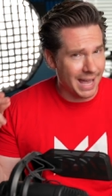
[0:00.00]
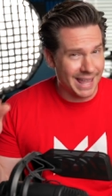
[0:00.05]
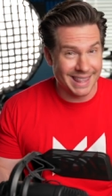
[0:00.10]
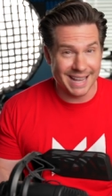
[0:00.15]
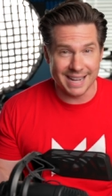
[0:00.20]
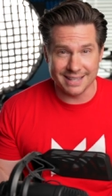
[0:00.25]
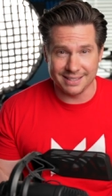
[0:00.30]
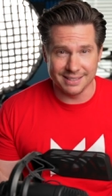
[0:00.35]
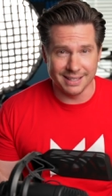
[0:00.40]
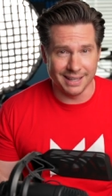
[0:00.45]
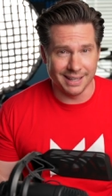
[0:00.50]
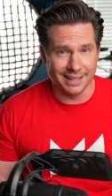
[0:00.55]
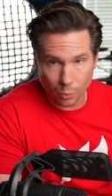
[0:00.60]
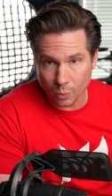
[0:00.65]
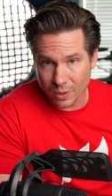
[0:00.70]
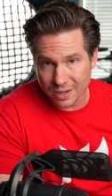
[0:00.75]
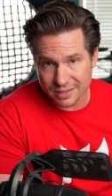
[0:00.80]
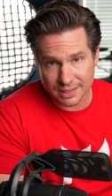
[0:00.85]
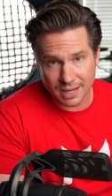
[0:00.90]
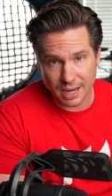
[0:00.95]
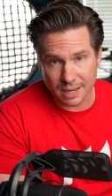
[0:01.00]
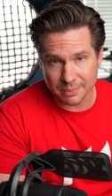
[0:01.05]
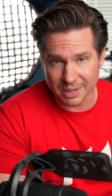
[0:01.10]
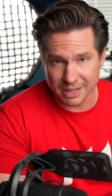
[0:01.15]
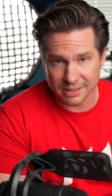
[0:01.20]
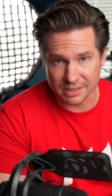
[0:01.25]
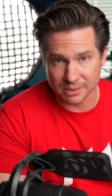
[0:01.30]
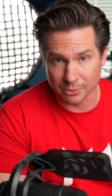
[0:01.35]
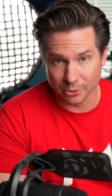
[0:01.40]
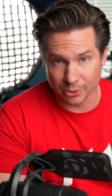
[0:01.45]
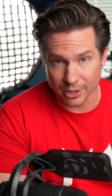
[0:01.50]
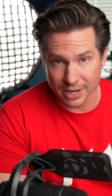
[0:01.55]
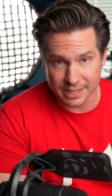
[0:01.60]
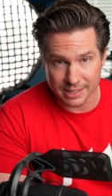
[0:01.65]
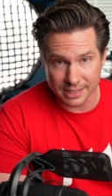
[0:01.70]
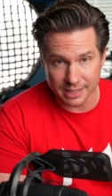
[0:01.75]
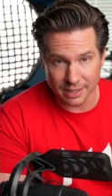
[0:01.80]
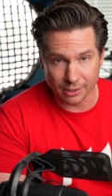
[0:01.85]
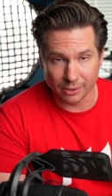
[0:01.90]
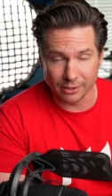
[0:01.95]
and that's it. Westcott makes some
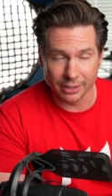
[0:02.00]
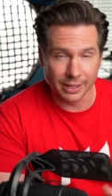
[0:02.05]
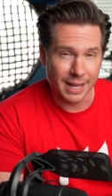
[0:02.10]
great gear,